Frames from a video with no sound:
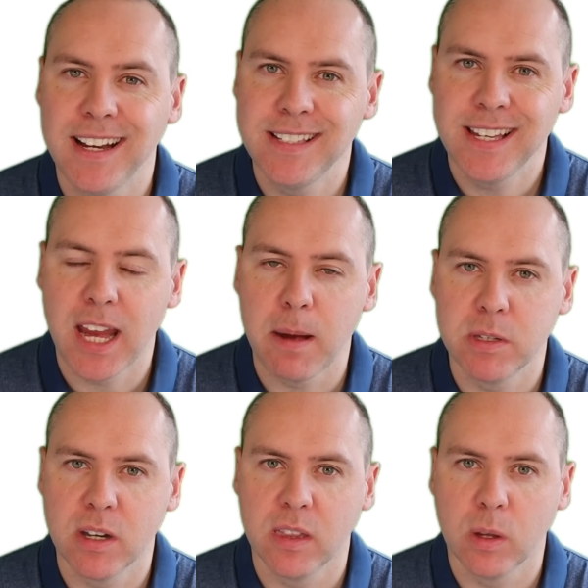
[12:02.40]
in
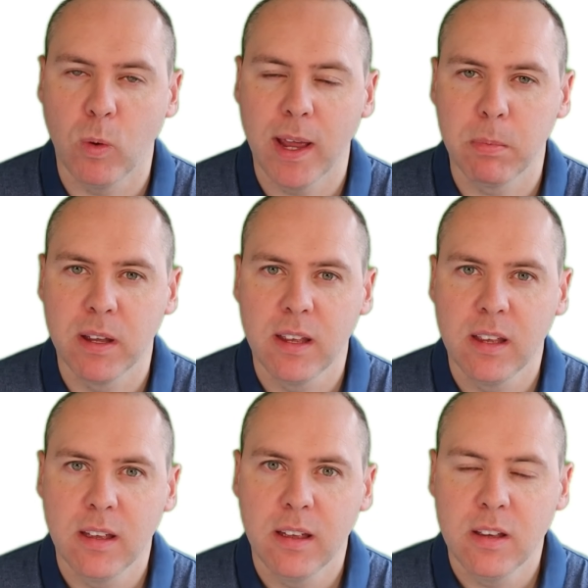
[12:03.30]
Teams and on the web.
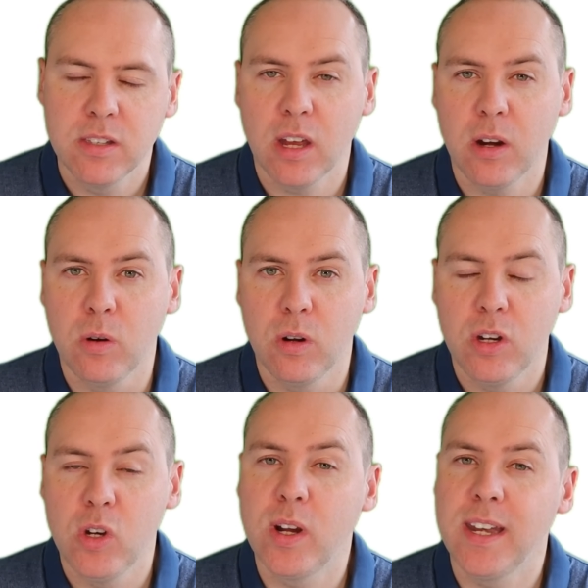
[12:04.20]
So
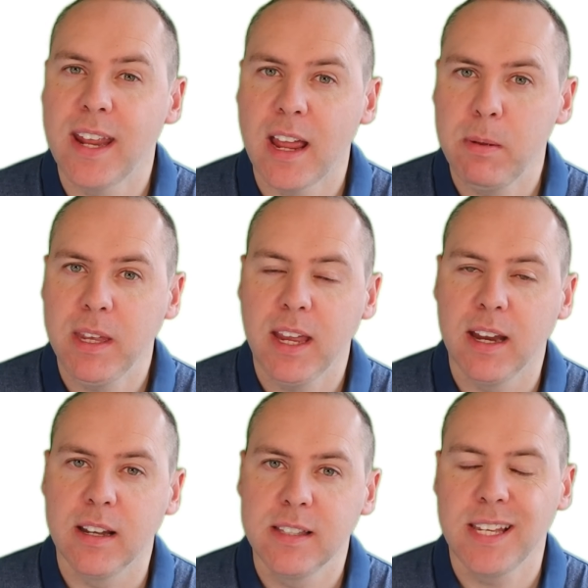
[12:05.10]
you can now
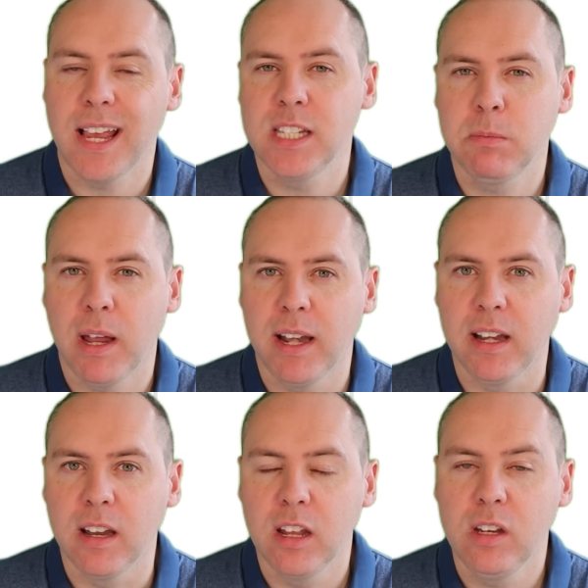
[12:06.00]
begin task
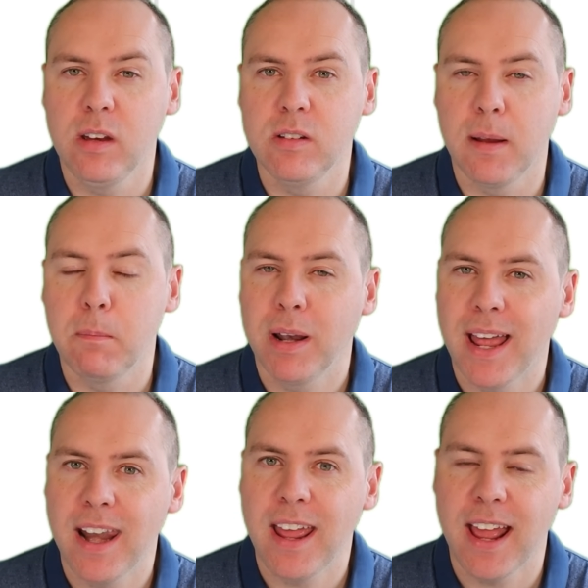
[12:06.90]
planning using
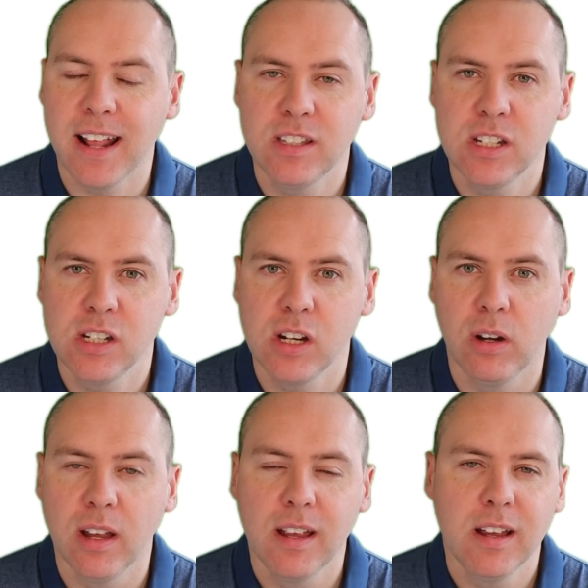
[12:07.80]
Planner and To
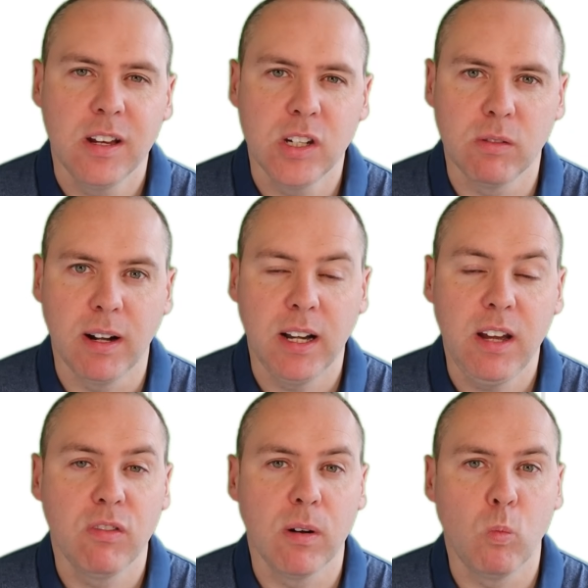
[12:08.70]
Do
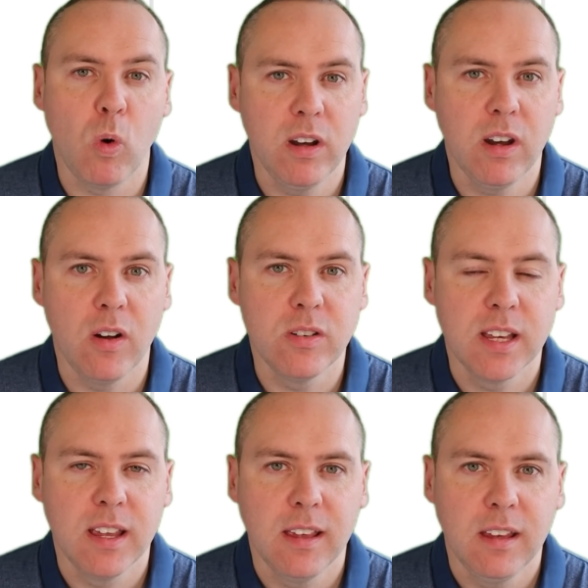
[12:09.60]
directly from OneNote
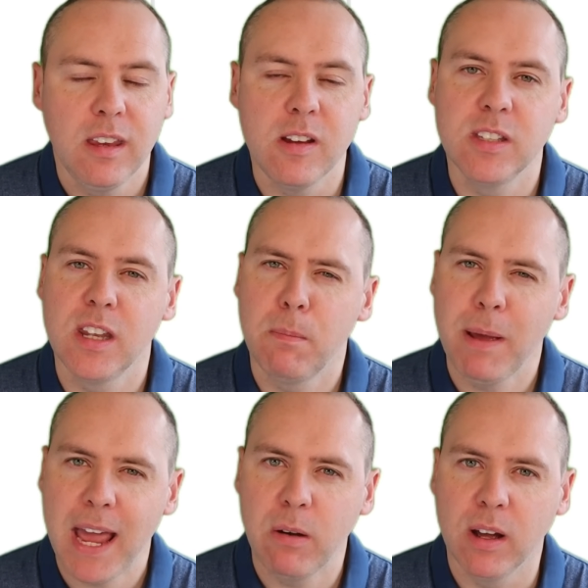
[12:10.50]
using the
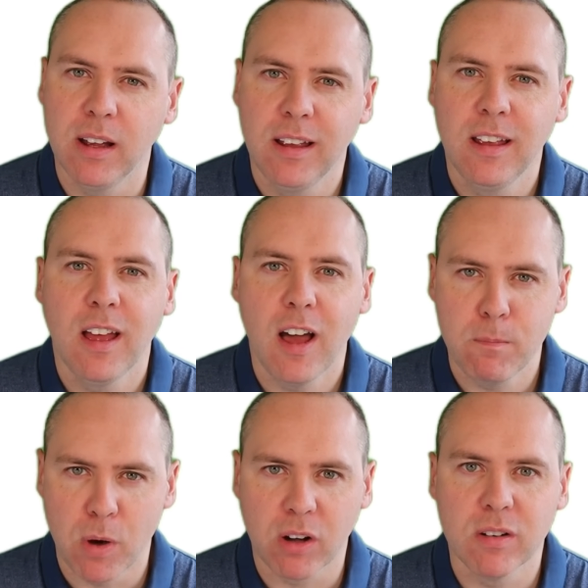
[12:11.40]
power of
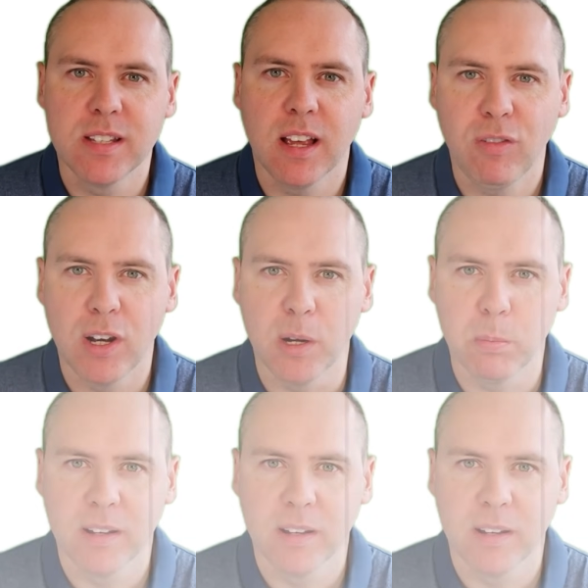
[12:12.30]
Microsoft Loop.